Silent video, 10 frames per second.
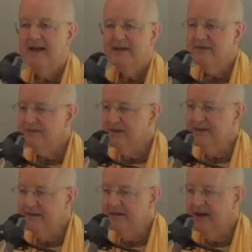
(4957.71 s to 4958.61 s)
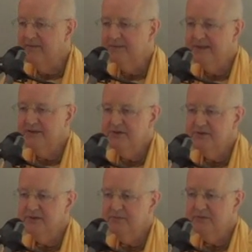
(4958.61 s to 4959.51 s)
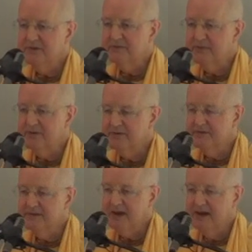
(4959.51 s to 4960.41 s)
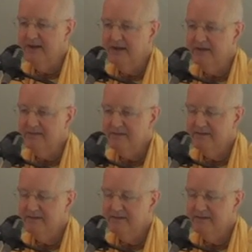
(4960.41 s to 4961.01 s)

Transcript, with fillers: you, you, you have a relationship with this person that's guiding you.